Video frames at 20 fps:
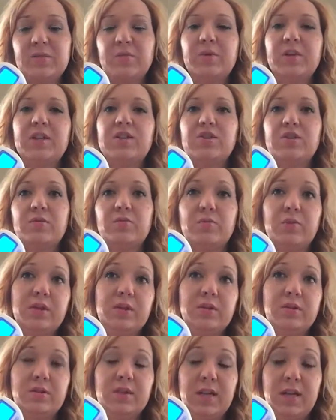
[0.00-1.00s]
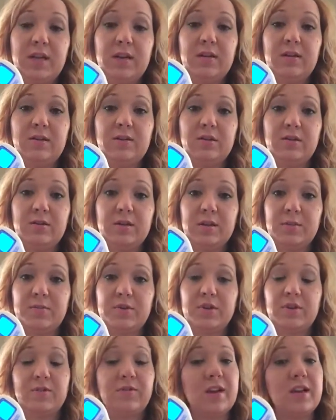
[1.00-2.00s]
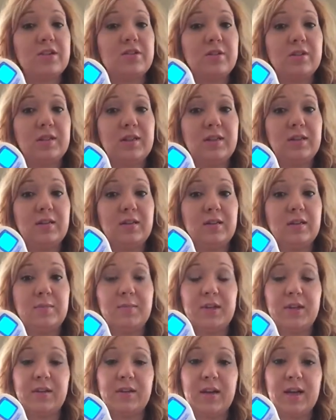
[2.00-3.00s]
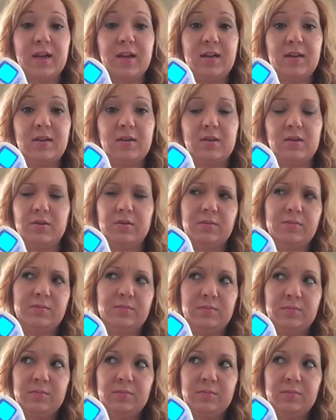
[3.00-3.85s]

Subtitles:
which when you're taking your temperature vaginally in the middle of the night, or